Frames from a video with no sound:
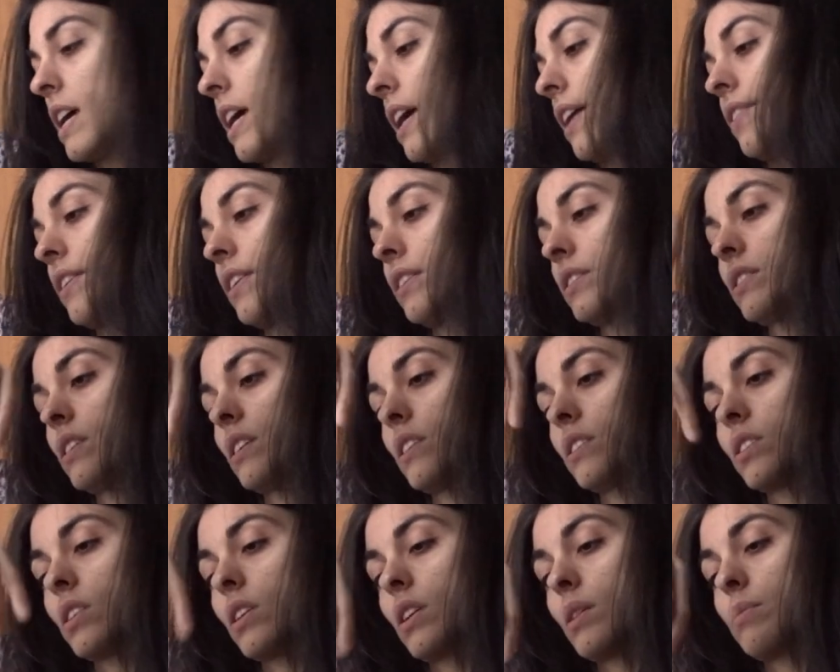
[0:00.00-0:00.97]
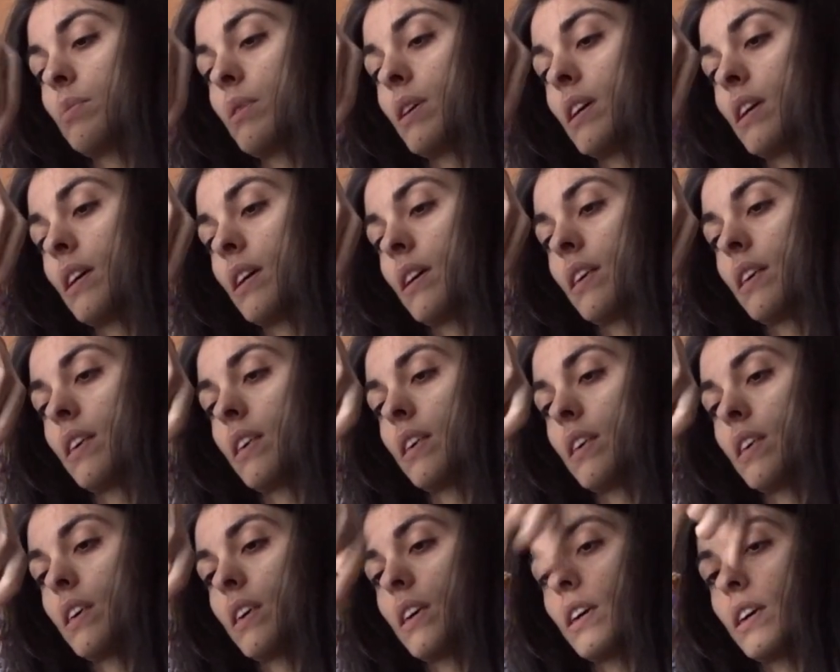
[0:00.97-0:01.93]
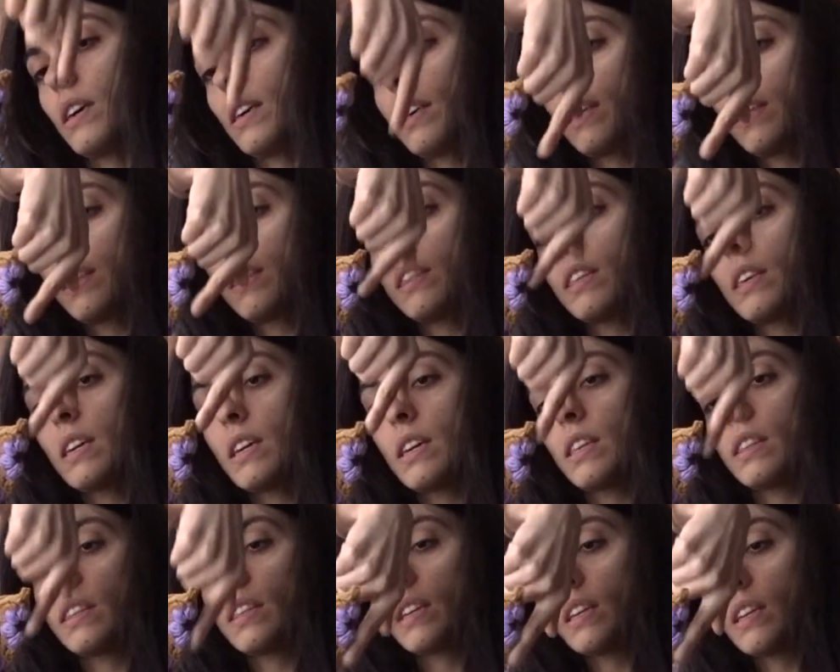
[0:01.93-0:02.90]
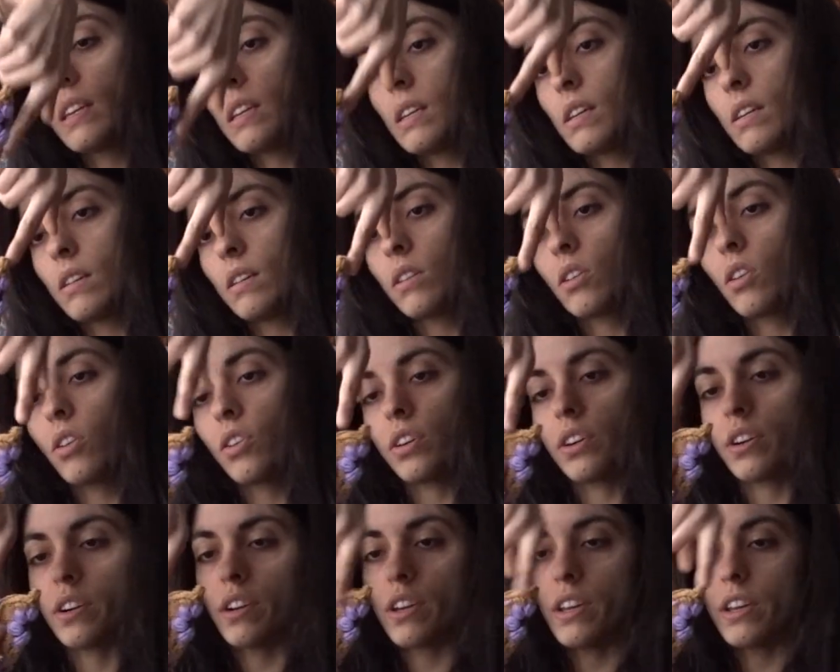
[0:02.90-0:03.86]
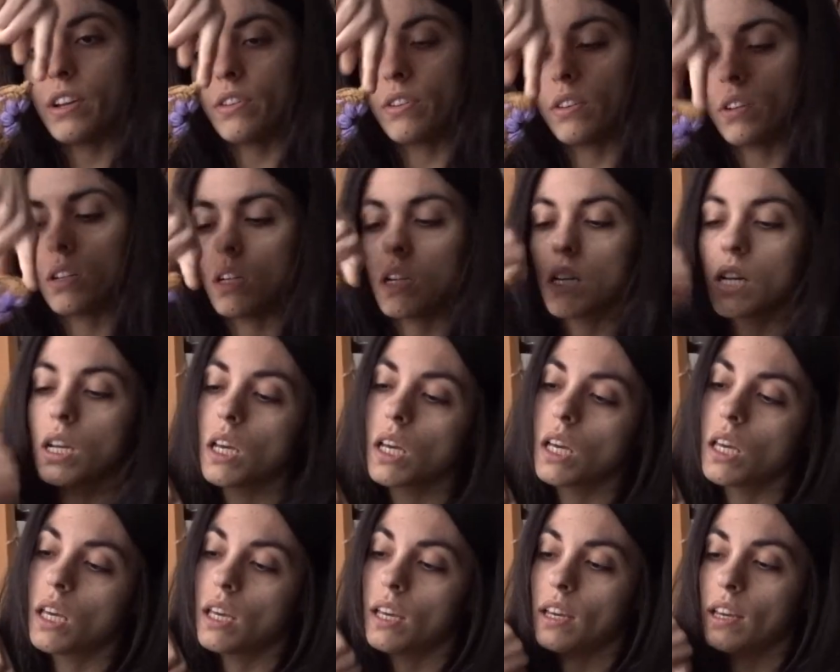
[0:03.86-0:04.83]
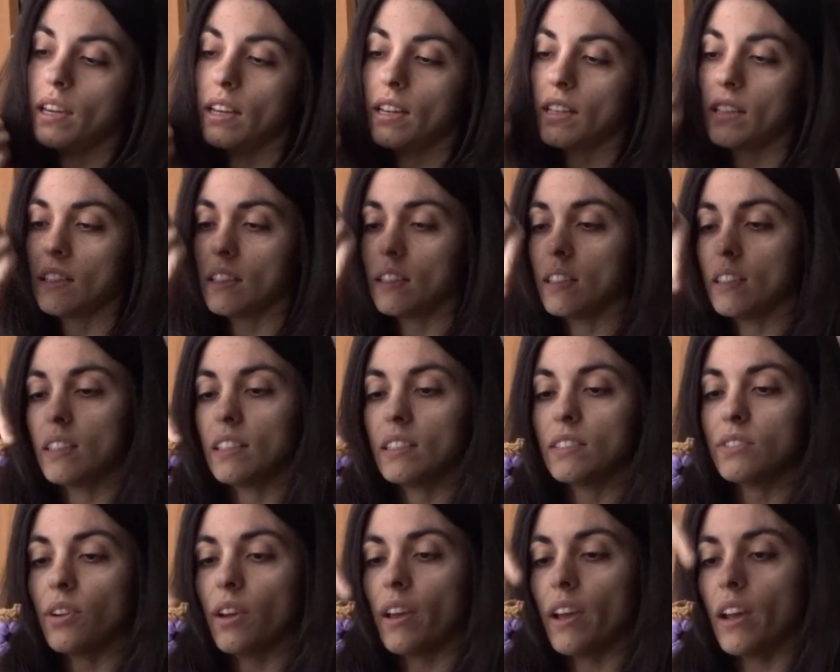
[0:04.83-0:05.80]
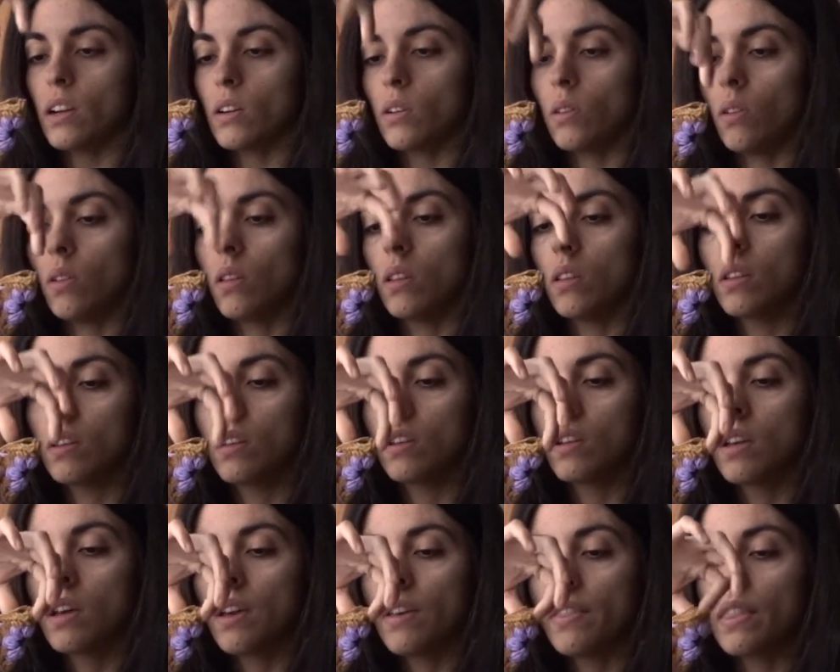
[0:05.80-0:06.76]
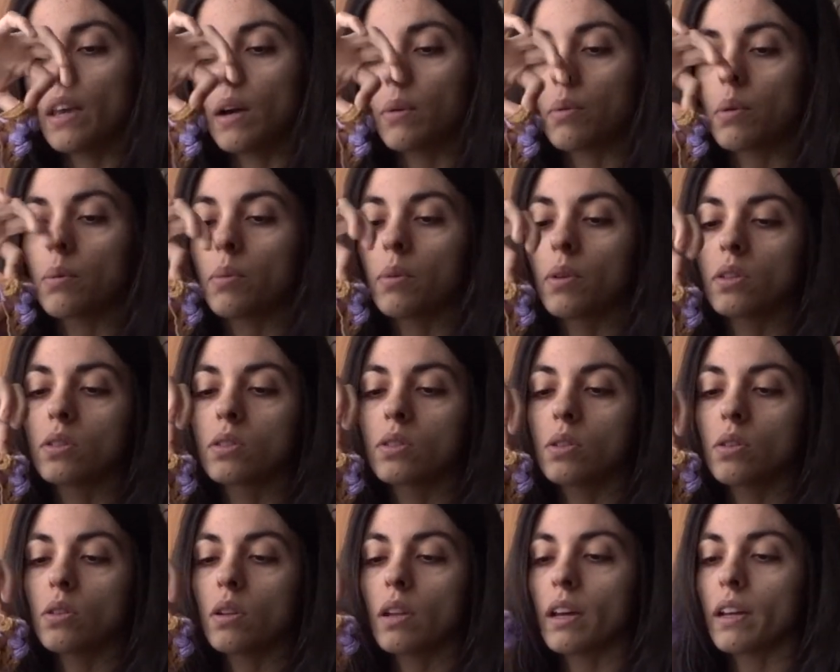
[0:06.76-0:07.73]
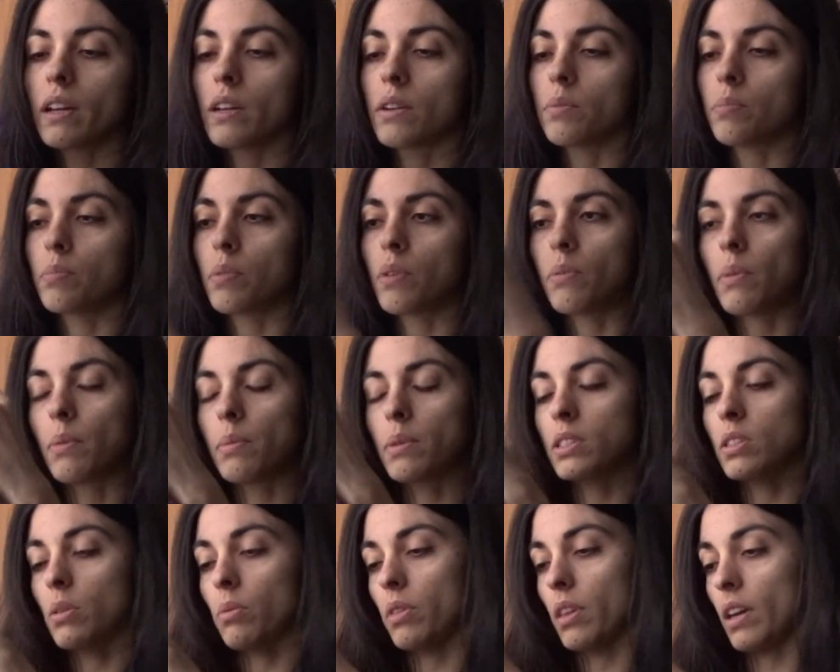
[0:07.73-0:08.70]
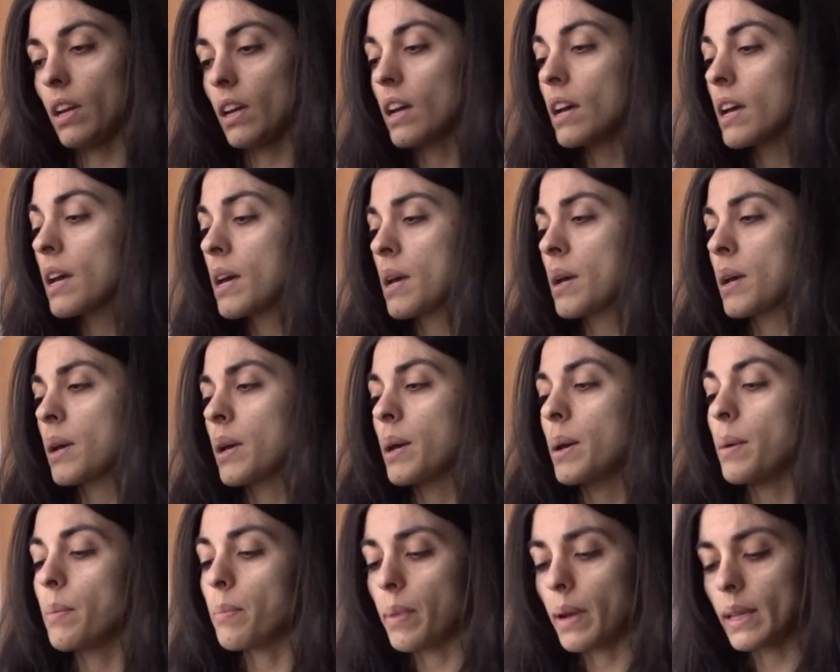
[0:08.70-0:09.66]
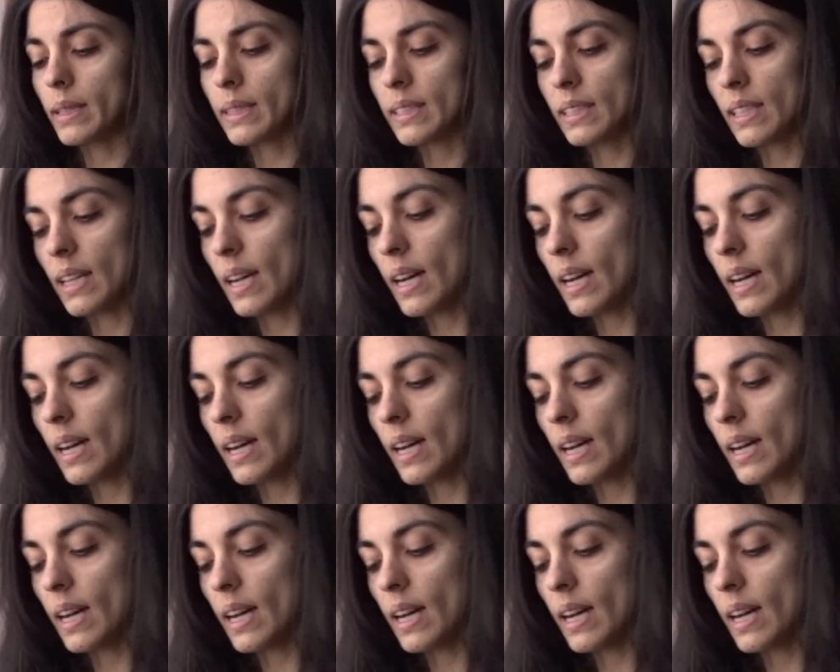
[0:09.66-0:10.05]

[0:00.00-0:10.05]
and there's going to be the corner here in this triangle that we will do later, probably something. But